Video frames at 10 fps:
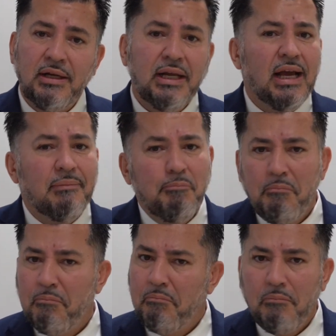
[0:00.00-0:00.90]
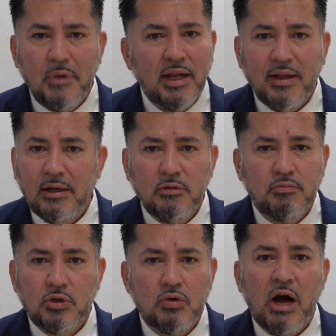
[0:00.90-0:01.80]
Again, nothing
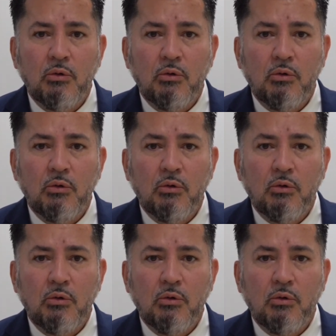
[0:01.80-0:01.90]
too